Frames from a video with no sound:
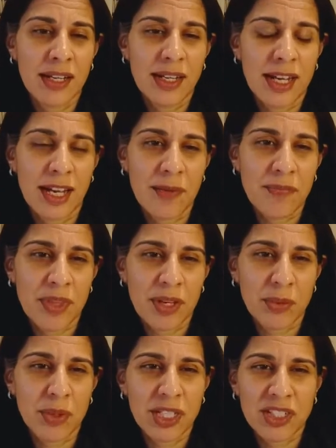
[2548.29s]
Um,
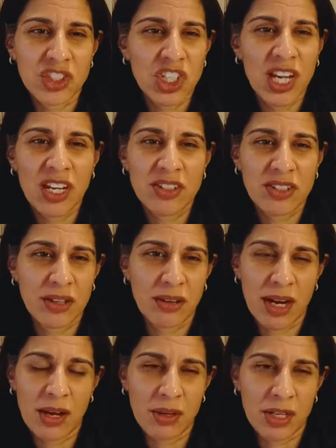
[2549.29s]
would it change
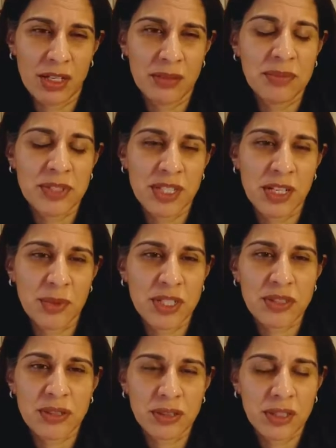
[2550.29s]
their outcomes? You know, we
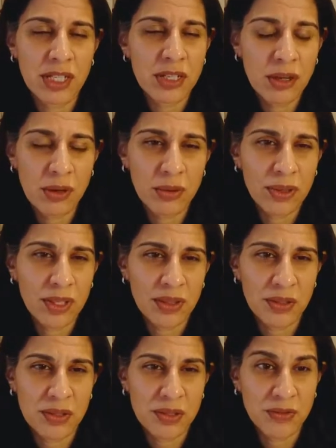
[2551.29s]
certainly know that
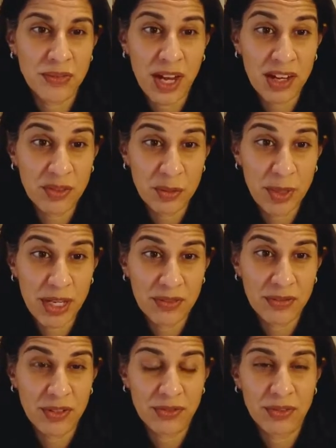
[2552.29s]
there's survival
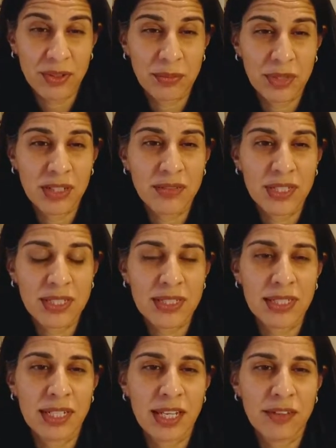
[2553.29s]
benefit from giving
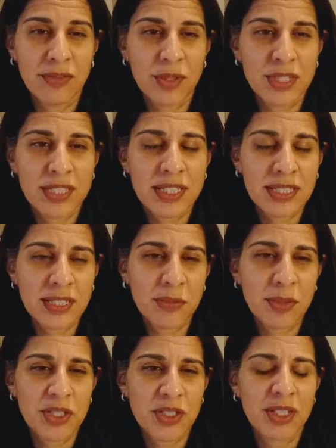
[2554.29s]
CDK4-6
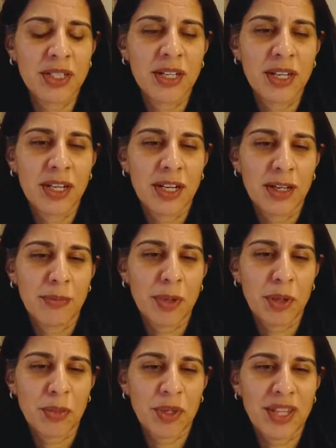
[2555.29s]
inhibition,
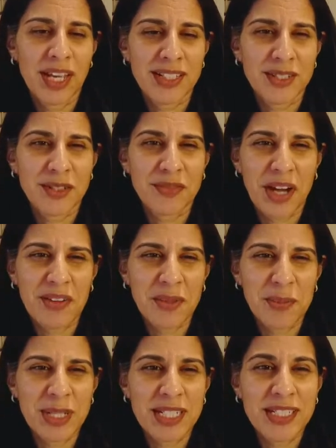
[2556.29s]
but would that
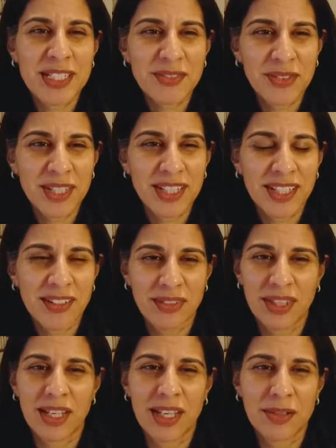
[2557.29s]
survival be different if
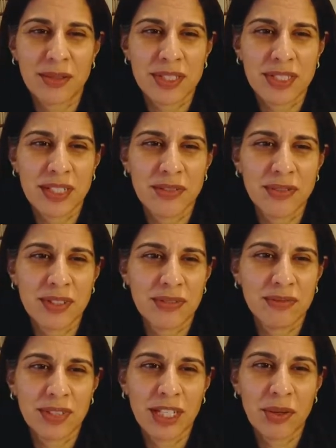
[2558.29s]
they had received
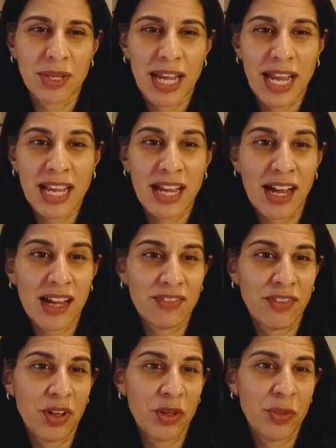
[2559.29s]
you know, an AI
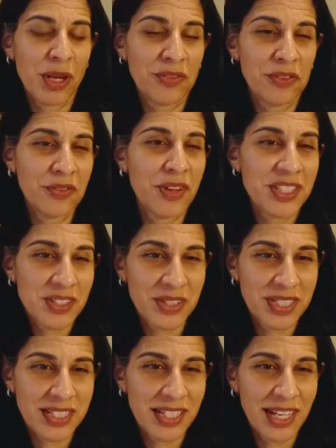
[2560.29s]
followed by
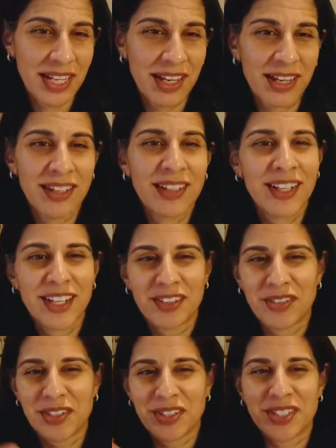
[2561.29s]
fulvestrant CDK
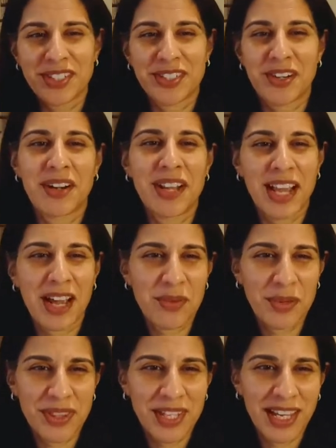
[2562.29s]
versus starting out
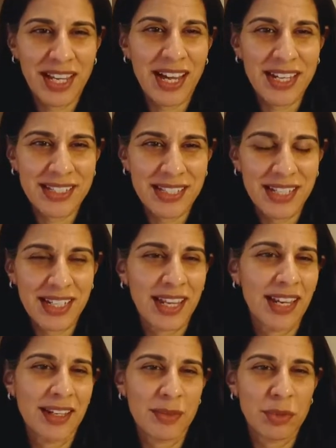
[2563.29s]
with the AI CDK
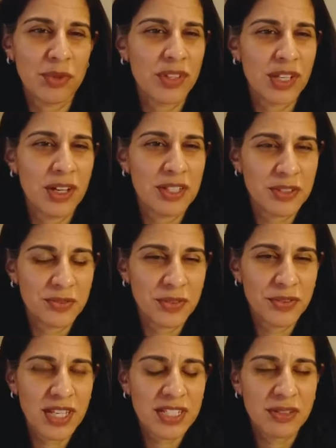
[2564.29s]
and moving on to
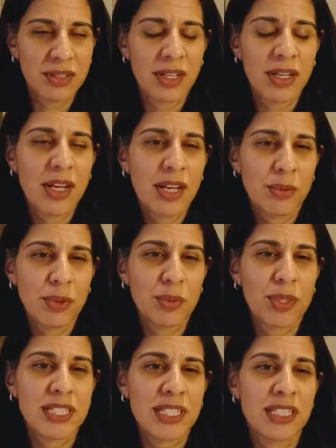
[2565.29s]
fulvestrant, would
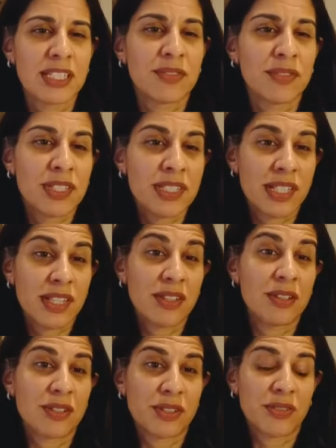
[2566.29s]
we see a difference in
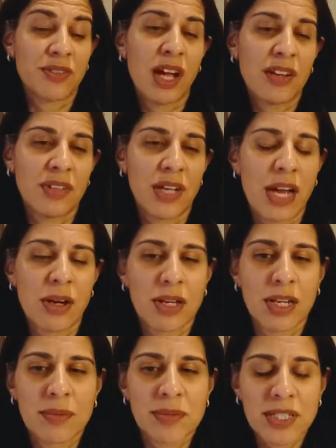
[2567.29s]
their survival
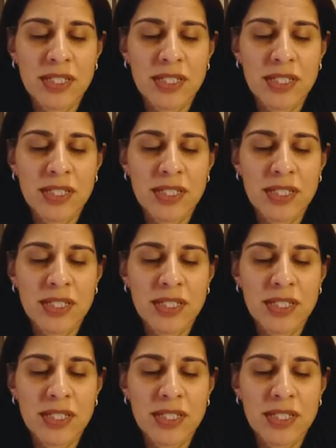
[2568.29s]
outcomes?